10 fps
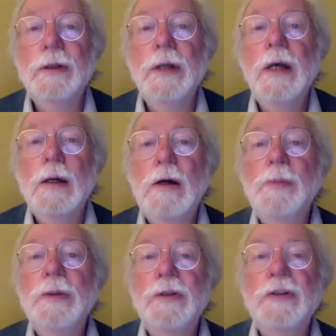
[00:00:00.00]
And
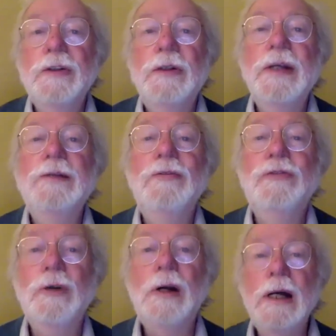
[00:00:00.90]
competition then
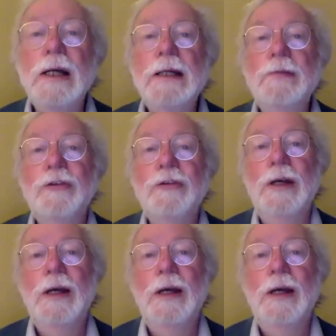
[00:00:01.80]
drives